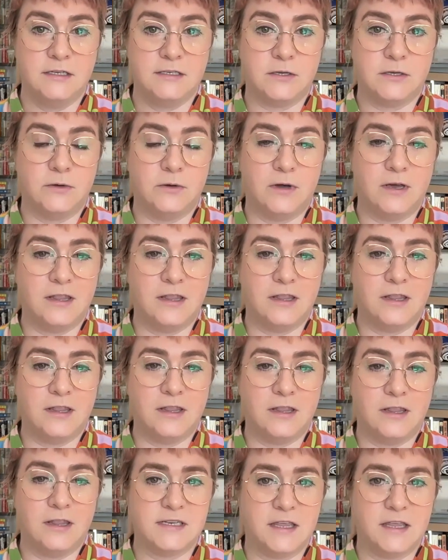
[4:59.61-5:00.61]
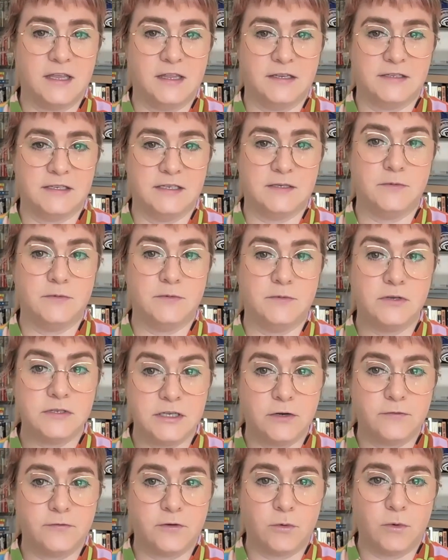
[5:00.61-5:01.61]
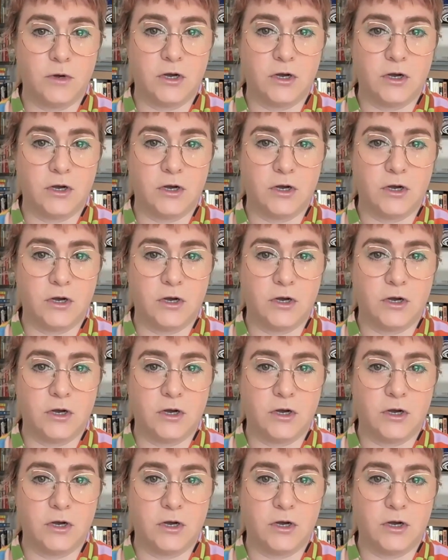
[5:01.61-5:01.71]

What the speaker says: So I think the reason I think this is mostly good for